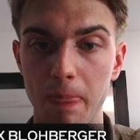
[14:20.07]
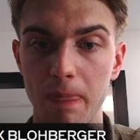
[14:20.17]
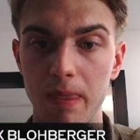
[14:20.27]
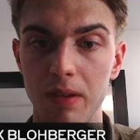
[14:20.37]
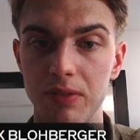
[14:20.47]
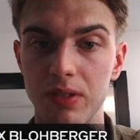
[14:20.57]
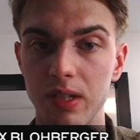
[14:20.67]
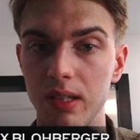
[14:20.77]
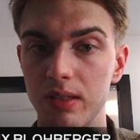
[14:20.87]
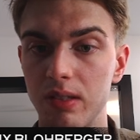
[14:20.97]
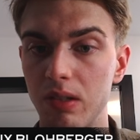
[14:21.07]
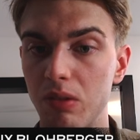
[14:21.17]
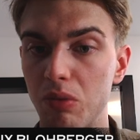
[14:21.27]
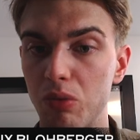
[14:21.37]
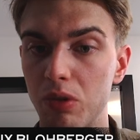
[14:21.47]
f6,
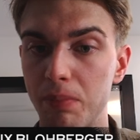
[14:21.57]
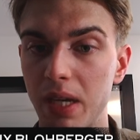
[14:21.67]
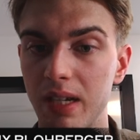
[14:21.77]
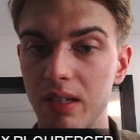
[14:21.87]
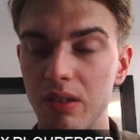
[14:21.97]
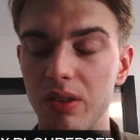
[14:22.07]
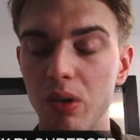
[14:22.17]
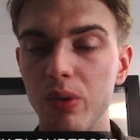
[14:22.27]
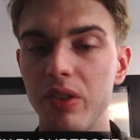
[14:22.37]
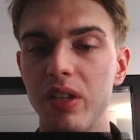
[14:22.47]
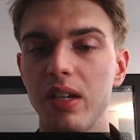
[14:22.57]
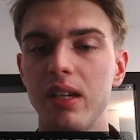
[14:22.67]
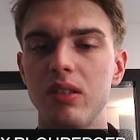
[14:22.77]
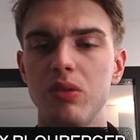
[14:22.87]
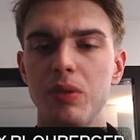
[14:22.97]
rook back. The only thing I
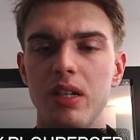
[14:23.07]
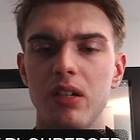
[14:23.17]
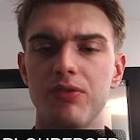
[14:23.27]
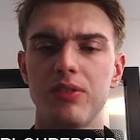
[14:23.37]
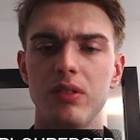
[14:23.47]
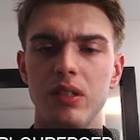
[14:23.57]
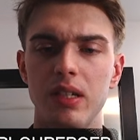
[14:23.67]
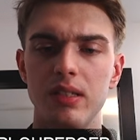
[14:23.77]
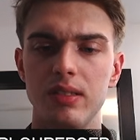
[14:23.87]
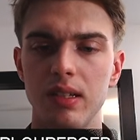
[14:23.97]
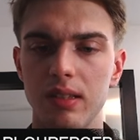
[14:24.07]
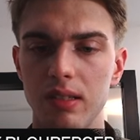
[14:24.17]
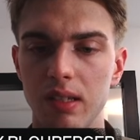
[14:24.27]
need to be careful is that,